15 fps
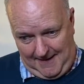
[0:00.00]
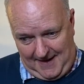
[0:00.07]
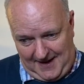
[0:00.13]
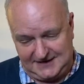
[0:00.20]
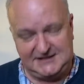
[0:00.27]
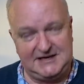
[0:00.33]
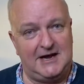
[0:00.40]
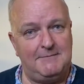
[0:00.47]
I
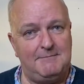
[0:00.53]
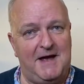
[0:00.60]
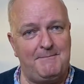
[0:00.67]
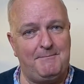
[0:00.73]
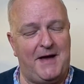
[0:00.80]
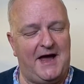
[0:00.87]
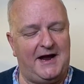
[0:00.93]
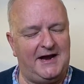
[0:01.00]
turned my
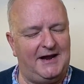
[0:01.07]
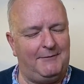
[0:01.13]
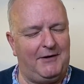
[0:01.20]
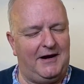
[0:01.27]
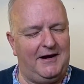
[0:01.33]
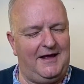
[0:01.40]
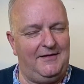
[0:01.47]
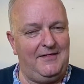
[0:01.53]
back and I
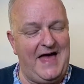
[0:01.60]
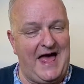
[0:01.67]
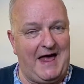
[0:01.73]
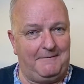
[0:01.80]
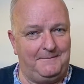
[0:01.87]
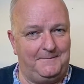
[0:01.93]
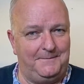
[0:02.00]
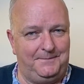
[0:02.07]
went like that.
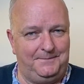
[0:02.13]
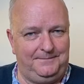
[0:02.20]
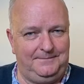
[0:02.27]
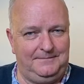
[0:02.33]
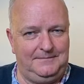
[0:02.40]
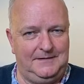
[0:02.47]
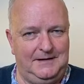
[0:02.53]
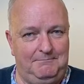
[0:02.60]

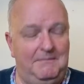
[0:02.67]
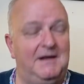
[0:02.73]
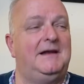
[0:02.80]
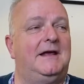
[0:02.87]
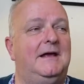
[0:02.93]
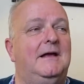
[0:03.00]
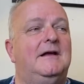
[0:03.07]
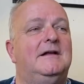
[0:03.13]

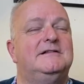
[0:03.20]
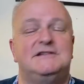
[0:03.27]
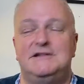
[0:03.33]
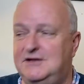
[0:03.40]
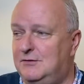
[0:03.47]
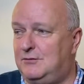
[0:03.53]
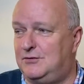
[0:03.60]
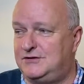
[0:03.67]
Meaning to
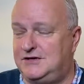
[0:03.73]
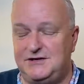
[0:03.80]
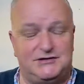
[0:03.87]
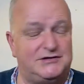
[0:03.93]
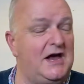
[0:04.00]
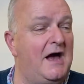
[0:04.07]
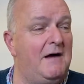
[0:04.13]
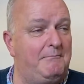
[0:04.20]
the
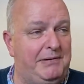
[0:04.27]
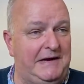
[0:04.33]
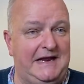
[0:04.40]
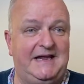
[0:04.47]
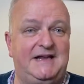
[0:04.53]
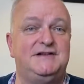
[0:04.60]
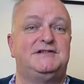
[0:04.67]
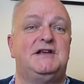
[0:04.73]
audience,
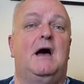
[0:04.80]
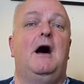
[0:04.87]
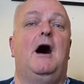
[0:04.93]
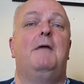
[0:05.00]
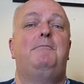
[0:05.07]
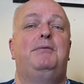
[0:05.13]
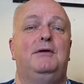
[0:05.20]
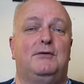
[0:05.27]
please
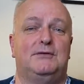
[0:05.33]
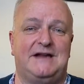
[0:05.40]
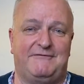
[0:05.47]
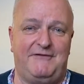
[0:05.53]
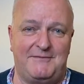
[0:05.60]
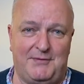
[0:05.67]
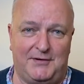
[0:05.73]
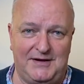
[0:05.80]
applaud
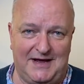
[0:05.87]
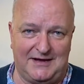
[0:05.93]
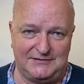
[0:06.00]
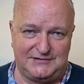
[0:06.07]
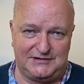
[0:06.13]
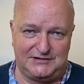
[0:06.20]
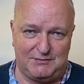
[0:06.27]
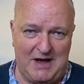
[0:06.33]
everybody
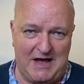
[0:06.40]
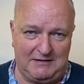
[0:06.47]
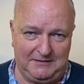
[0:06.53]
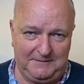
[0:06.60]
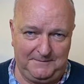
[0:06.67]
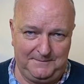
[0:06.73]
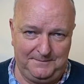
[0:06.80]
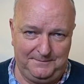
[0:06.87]
else as well.
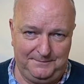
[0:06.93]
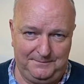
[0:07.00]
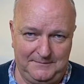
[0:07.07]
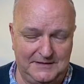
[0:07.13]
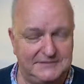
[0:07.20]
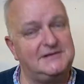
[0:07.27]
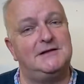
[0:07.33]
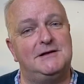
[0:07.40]

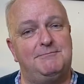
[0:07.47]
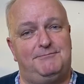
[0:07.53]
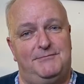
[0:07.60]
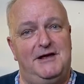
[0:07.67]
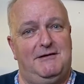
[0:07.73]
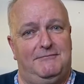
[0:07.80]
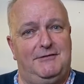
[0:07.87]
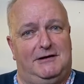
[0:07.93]
So the
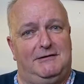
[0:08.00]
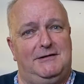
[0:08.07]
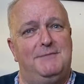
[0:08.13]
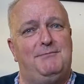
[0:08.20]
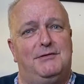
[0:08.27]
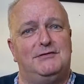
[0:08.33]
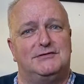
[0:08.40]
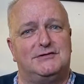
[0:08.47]

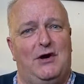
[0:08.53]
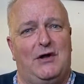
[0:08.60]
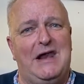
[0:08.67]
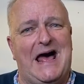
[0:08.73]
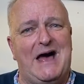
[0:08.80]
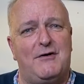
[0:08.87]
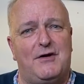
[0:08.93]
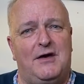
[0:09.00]
applause got
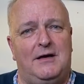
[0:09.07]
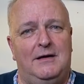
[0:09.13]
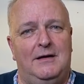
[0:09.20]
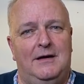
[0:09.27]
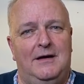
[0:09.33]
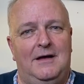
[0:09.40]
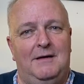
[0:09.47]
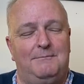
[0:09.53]
louder.
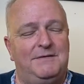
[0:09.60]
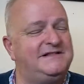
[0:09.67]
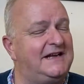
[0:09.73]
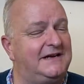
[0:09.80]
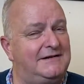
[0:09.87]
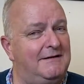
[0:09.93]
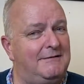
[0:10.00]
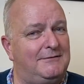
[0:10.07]
But he
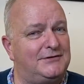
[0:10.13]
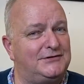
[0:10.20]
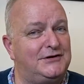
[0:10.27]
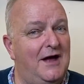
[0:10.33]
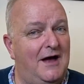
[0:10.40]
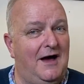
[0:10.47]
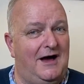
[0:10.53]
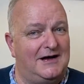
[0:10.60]
said, no, I
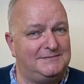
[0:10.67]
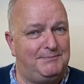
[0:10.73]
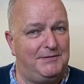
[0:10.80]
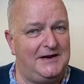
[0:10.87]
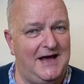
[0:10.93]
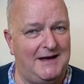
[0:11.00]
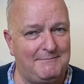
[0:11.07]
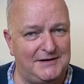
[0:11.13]
wasn't. I was
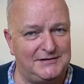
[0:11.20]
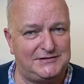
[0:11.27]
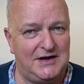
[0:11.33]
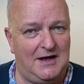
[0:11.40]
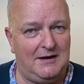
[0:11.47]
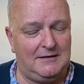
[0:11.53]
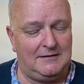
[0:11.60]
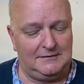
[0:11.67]
putting out my
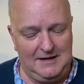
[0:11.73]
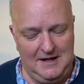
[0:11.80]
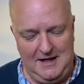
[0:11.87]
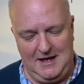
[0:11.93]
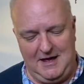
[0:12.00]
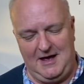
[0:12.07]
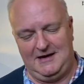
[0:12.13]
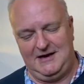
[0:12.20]
circle.
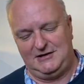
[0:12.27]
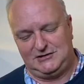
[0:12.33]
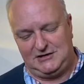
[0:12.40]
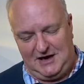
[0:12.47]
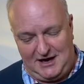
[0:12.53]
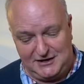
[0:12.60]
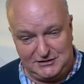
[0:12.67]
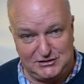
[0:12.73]
And
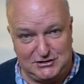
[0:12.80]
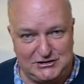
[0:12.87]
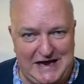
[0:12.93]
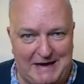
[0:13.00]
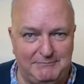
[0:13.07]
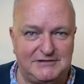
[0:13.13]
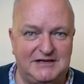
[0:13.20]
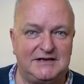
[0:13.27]
literally, I
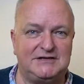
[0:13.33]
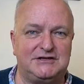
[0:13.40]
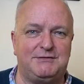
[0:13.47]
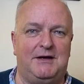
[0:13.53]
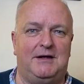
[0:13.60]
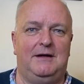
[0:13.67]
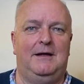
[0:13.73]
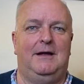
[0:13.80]
stepped into
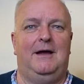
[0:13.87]
it